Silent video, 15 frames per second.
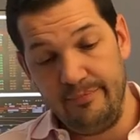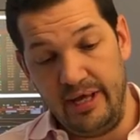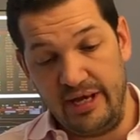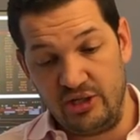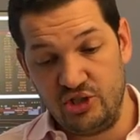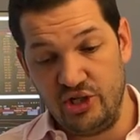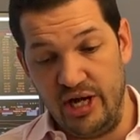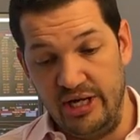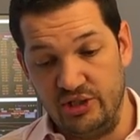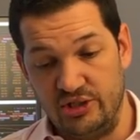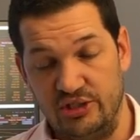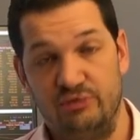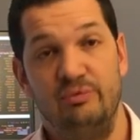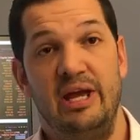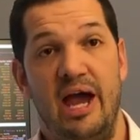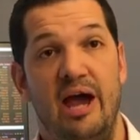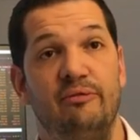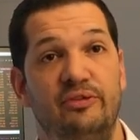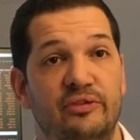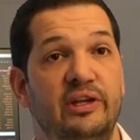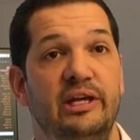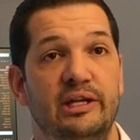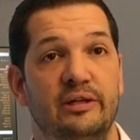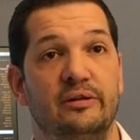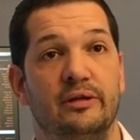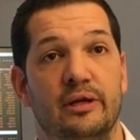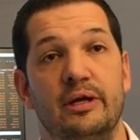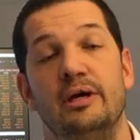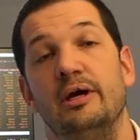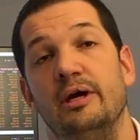exchanges, we have
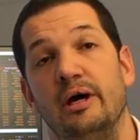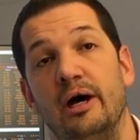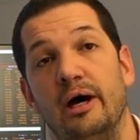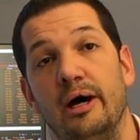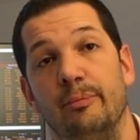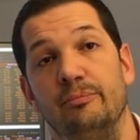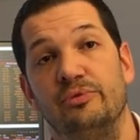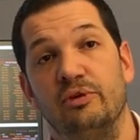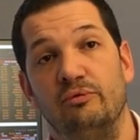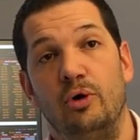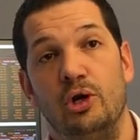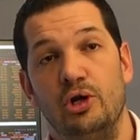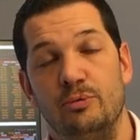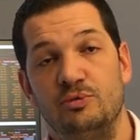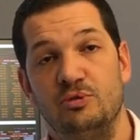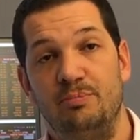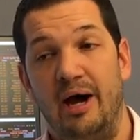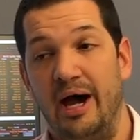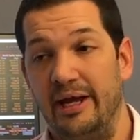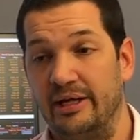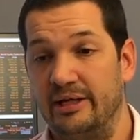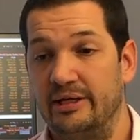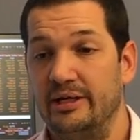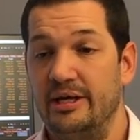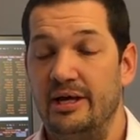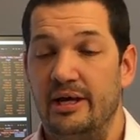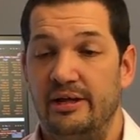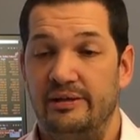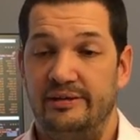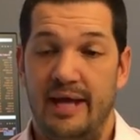seen the volume spike.
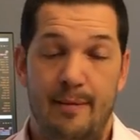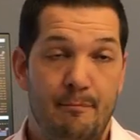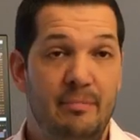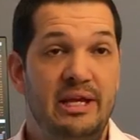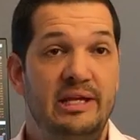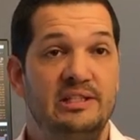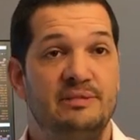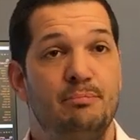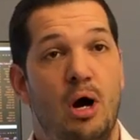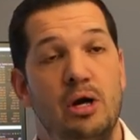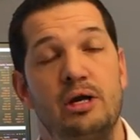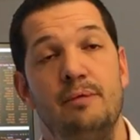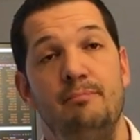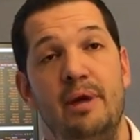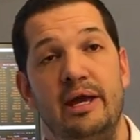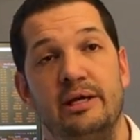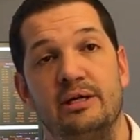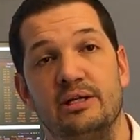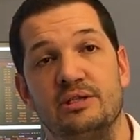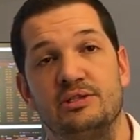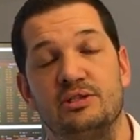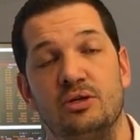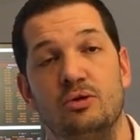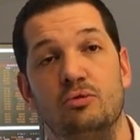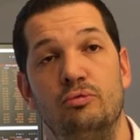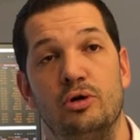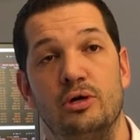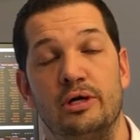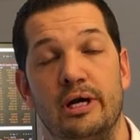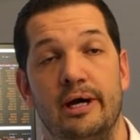That means market makers who
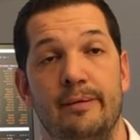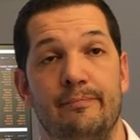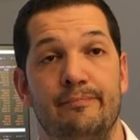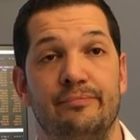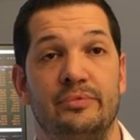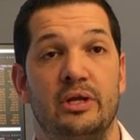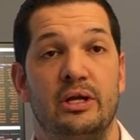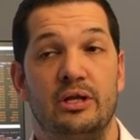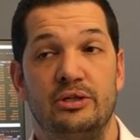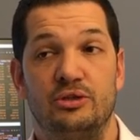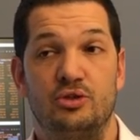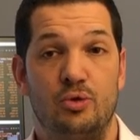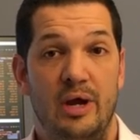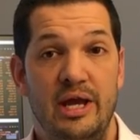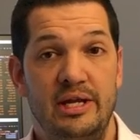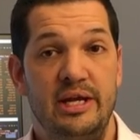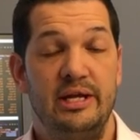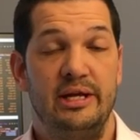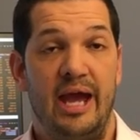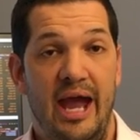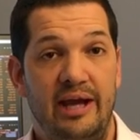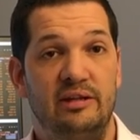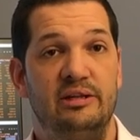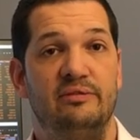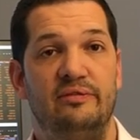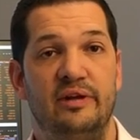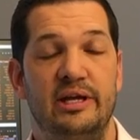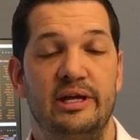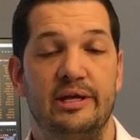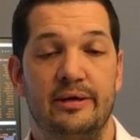were trading
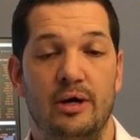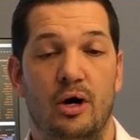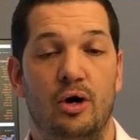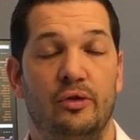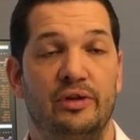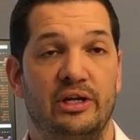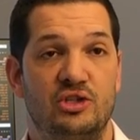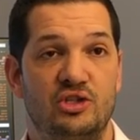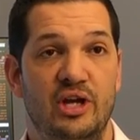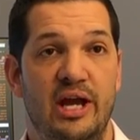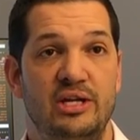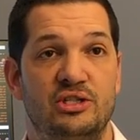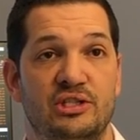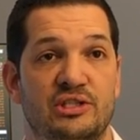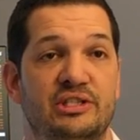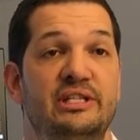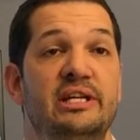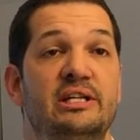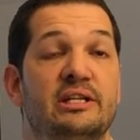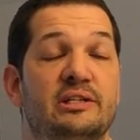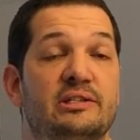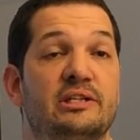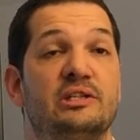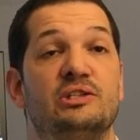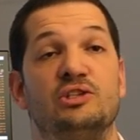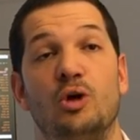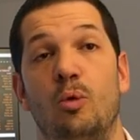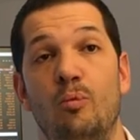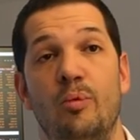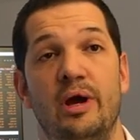actively on exchanges needed
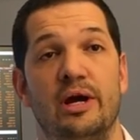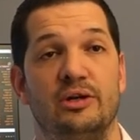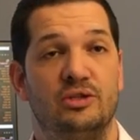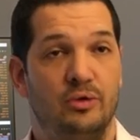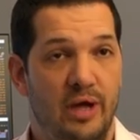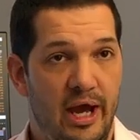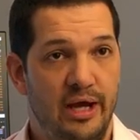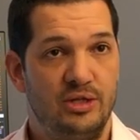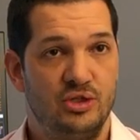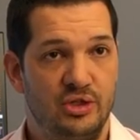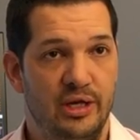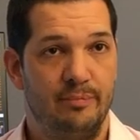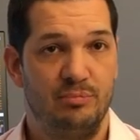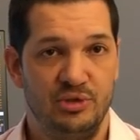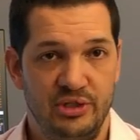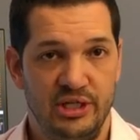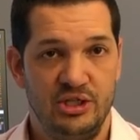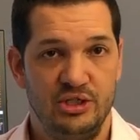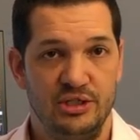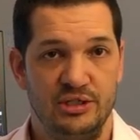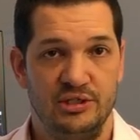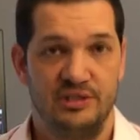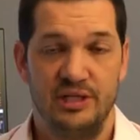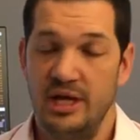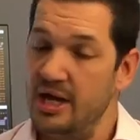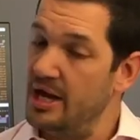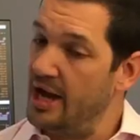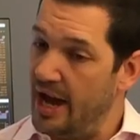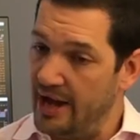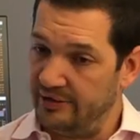somewhere to hedge their positions,
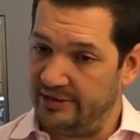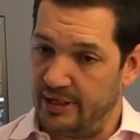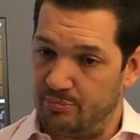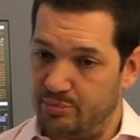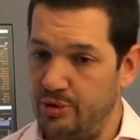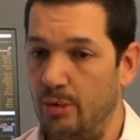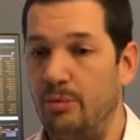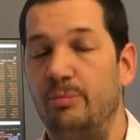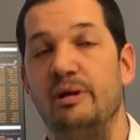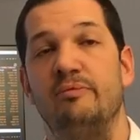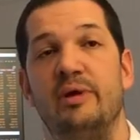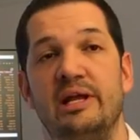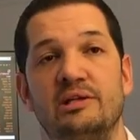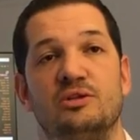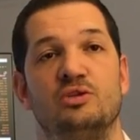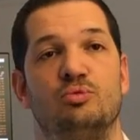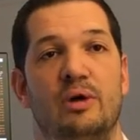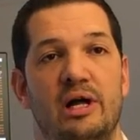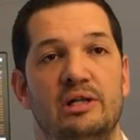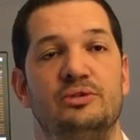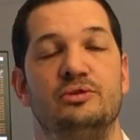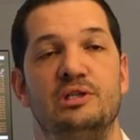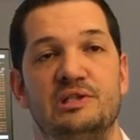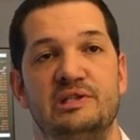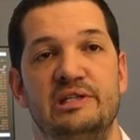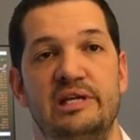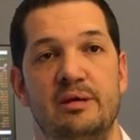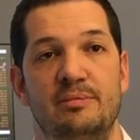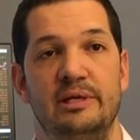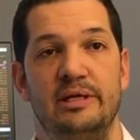and they probably went as well to the
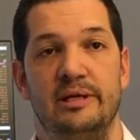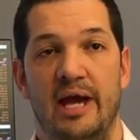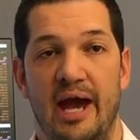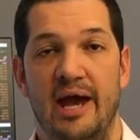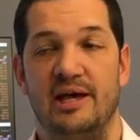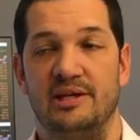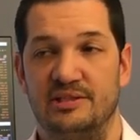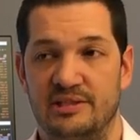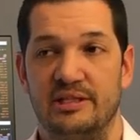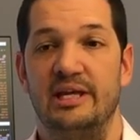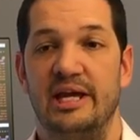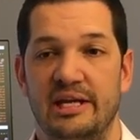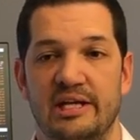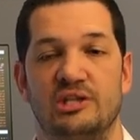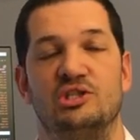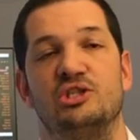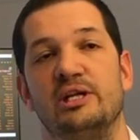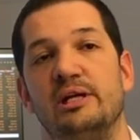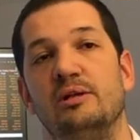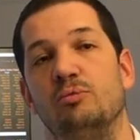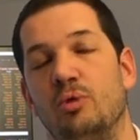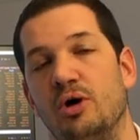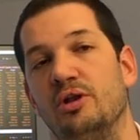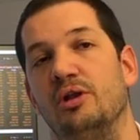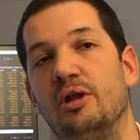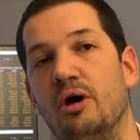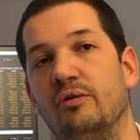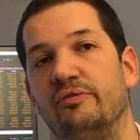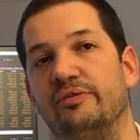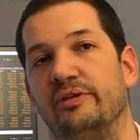CME, as it is still one
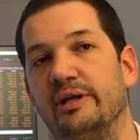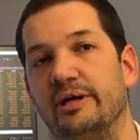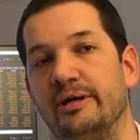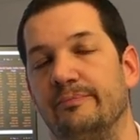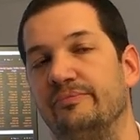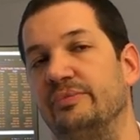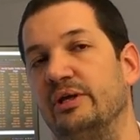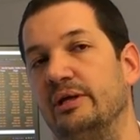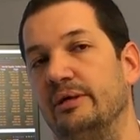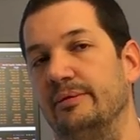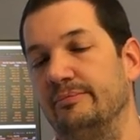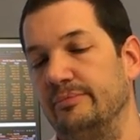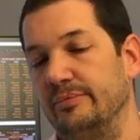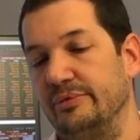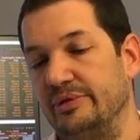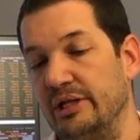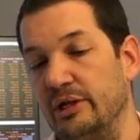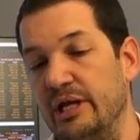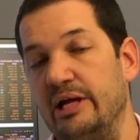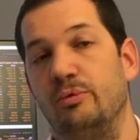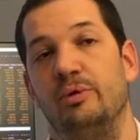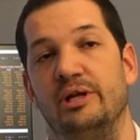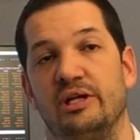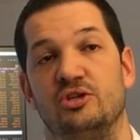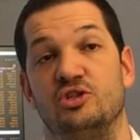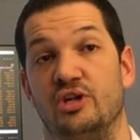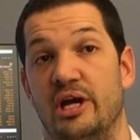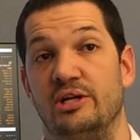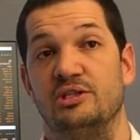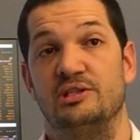of the liquid
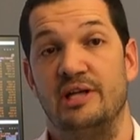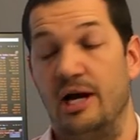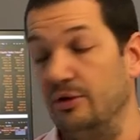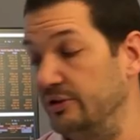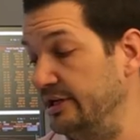exchanges out